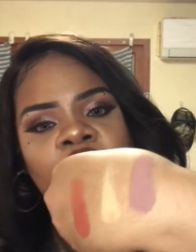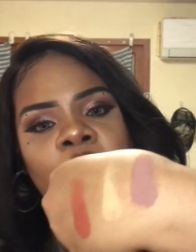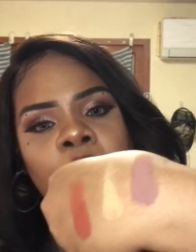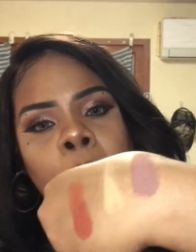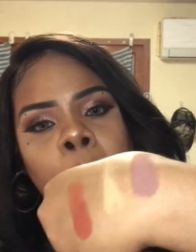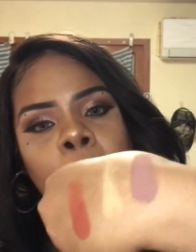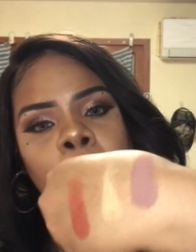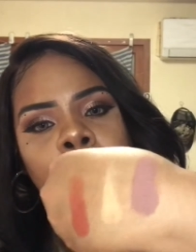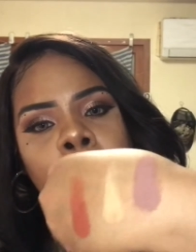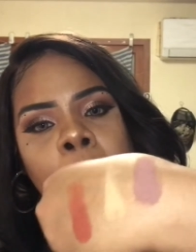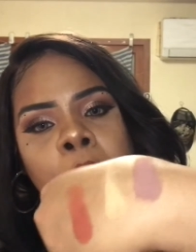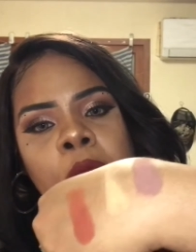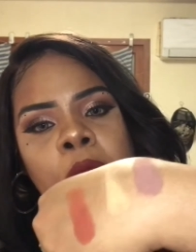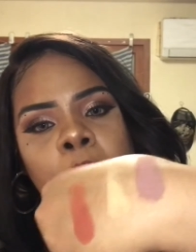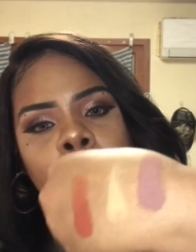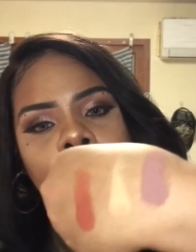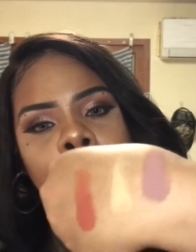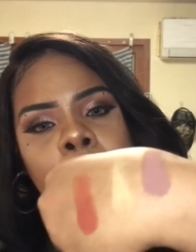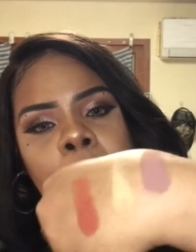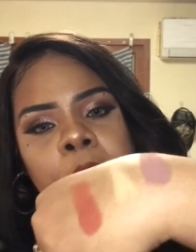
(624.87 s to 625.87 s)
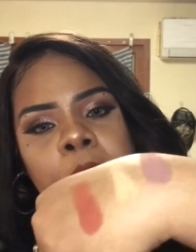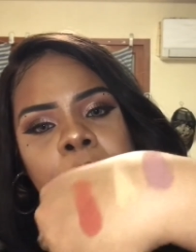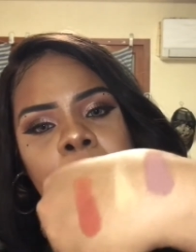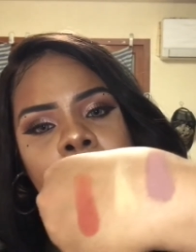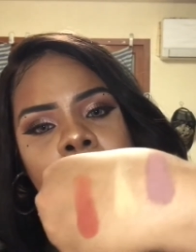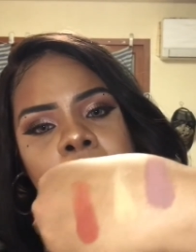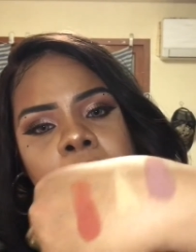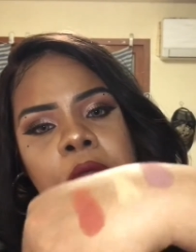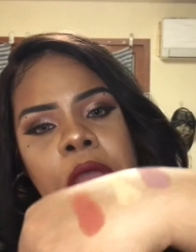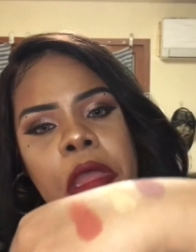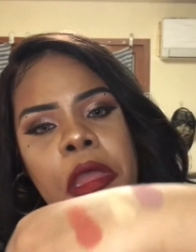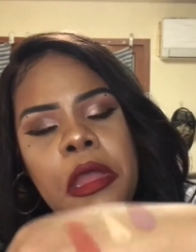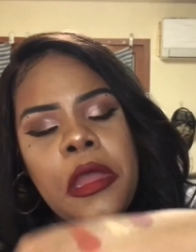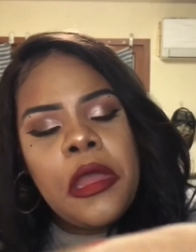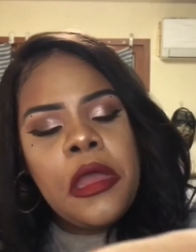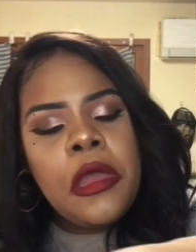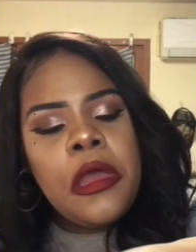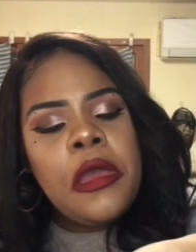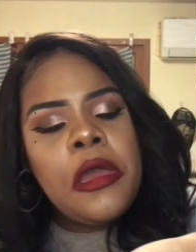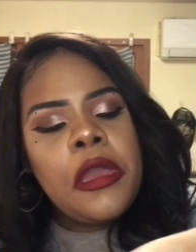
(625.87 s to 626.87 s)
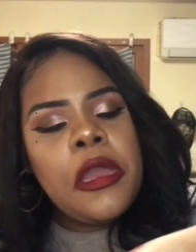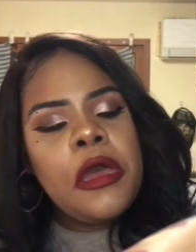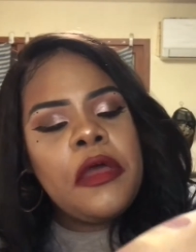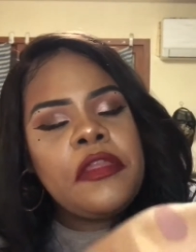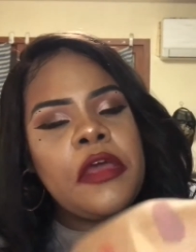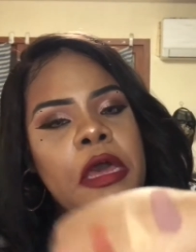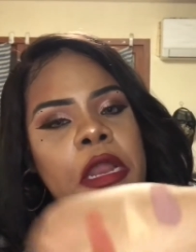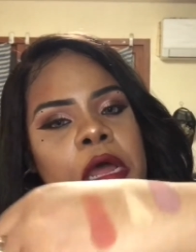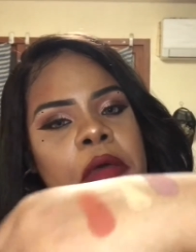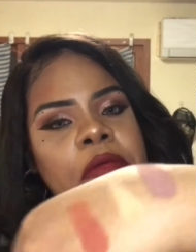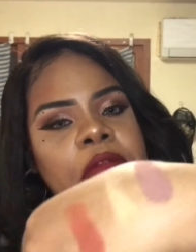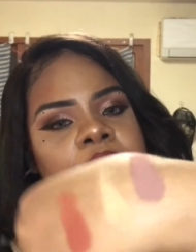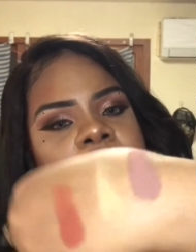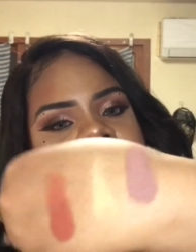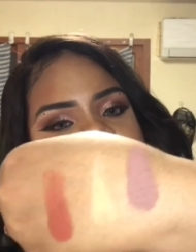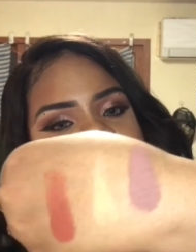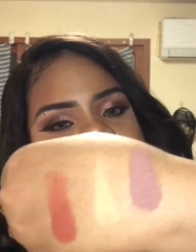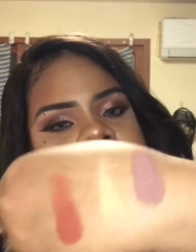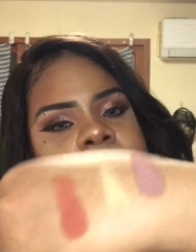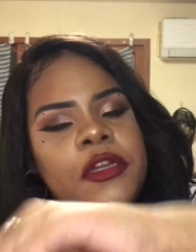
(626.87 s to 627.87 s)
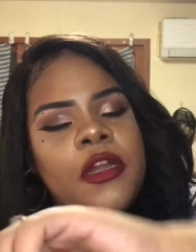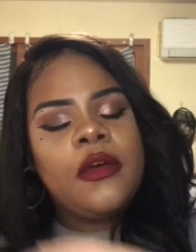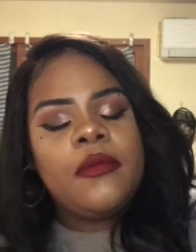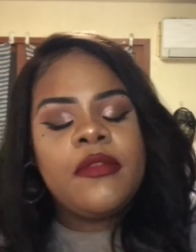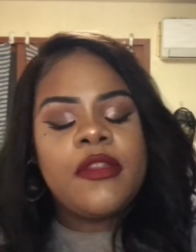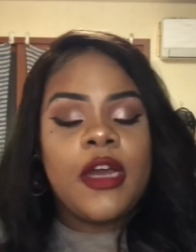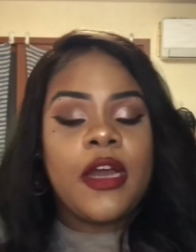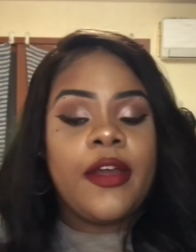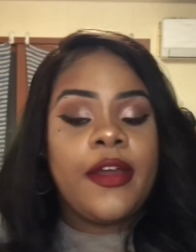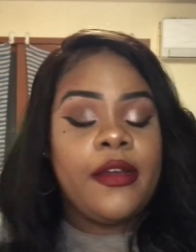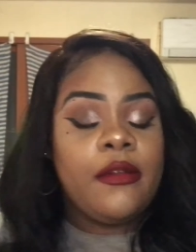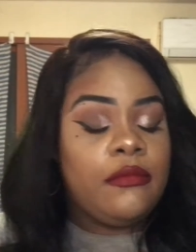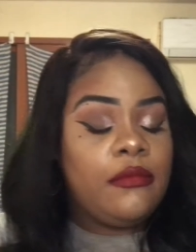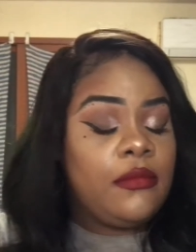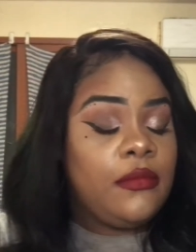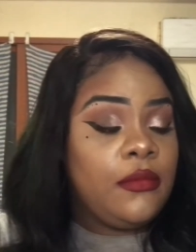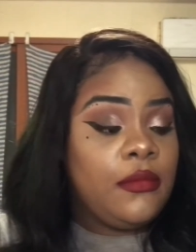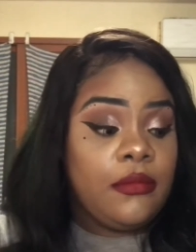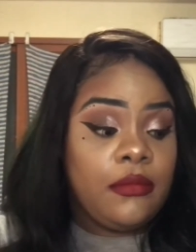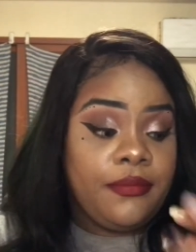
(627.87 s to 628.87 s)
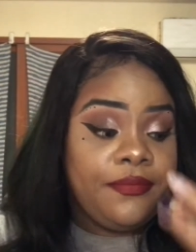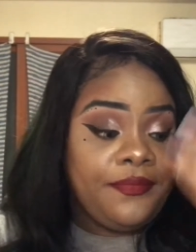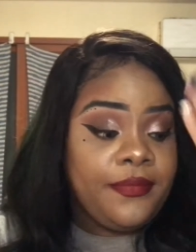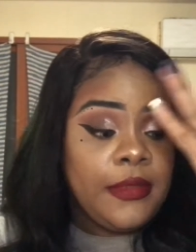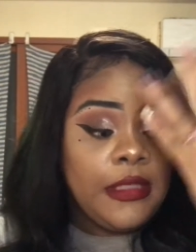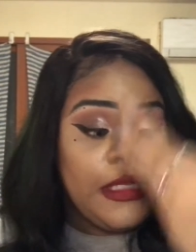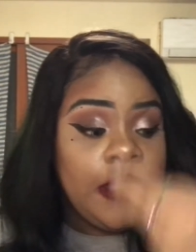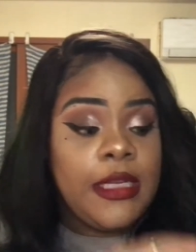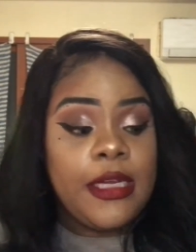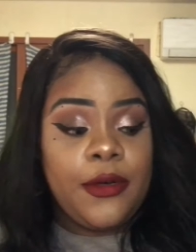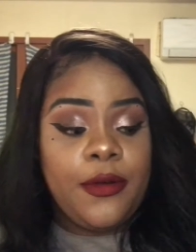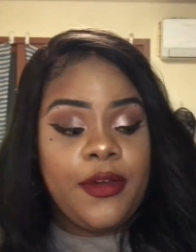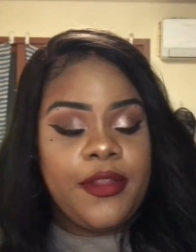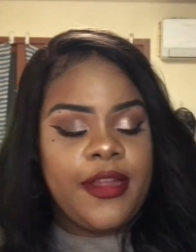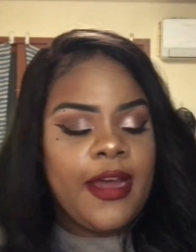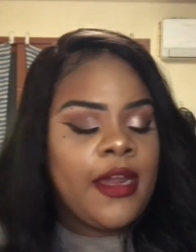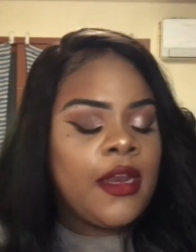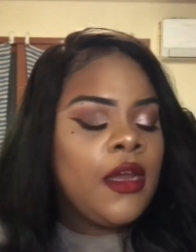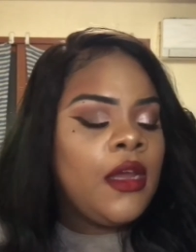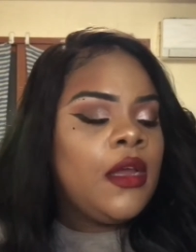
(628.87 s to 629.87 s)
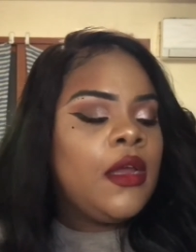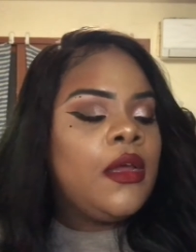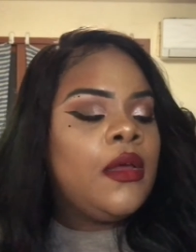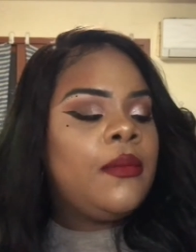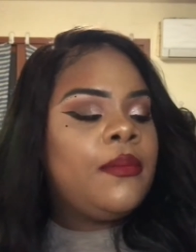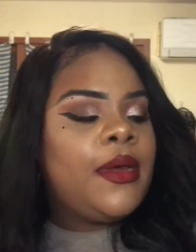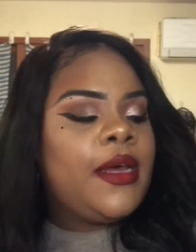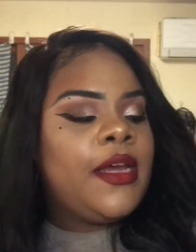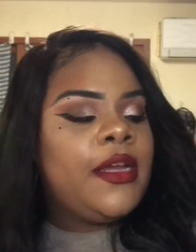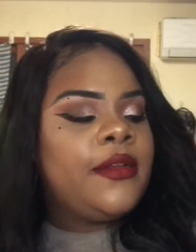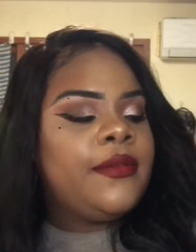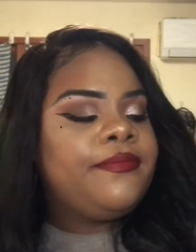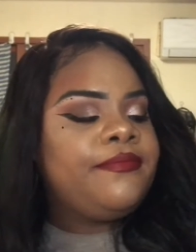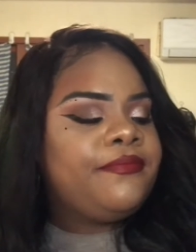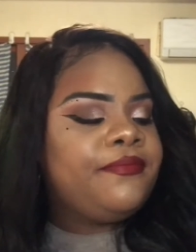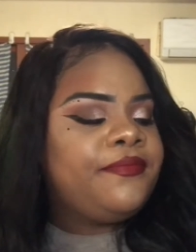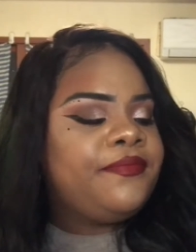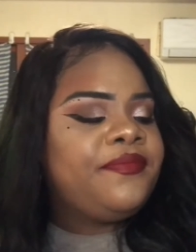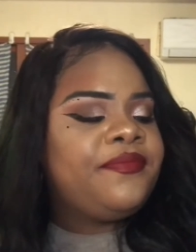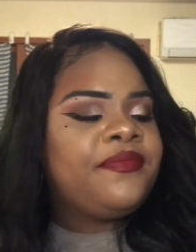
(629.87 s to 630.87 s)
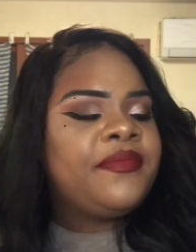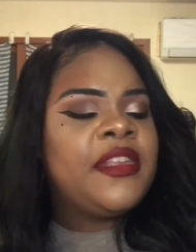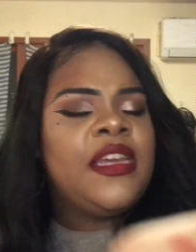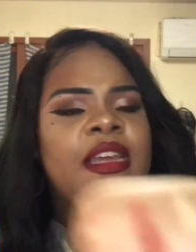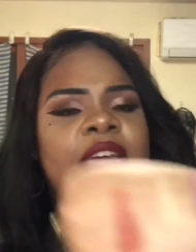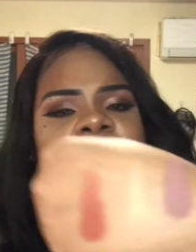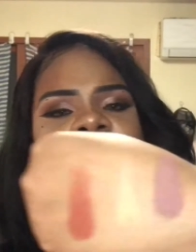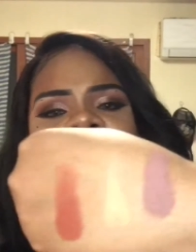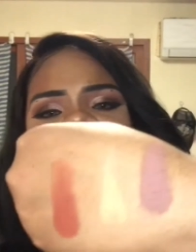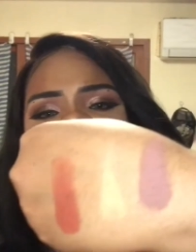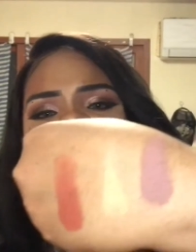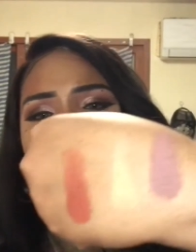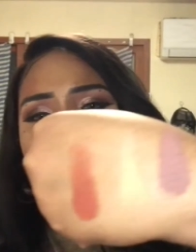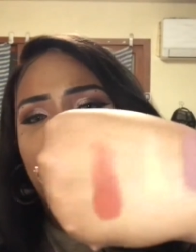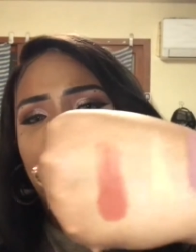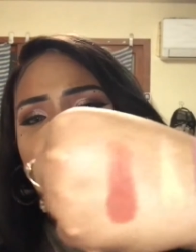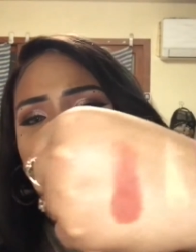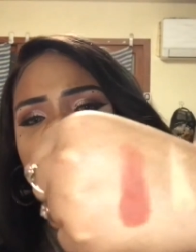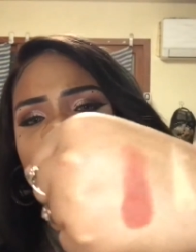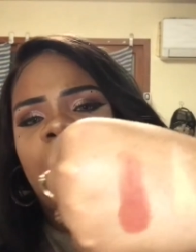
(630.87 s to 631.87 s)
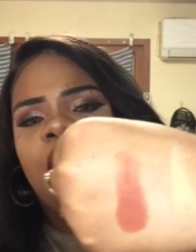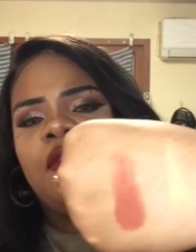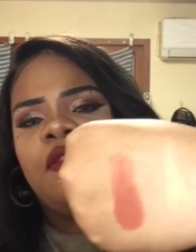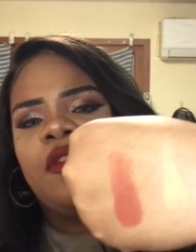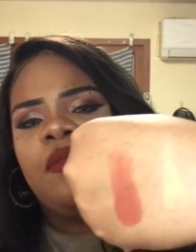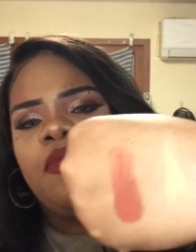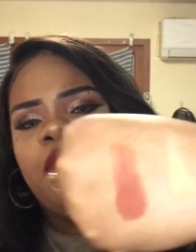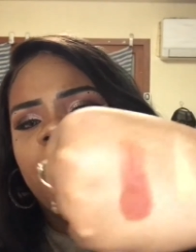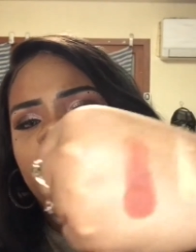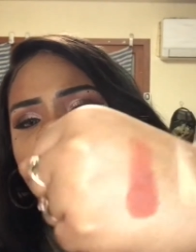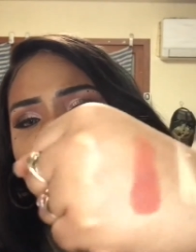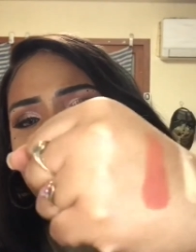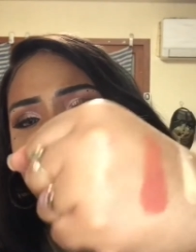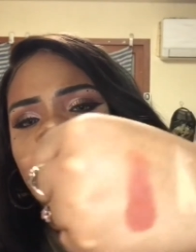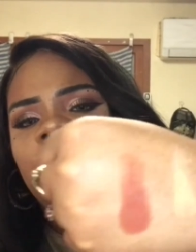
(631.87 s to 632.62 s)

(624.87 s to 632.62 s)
hold up, wait a minute, y'all thought I was finished? No, sorry, ignore that. But actually all three of those colors are pretty.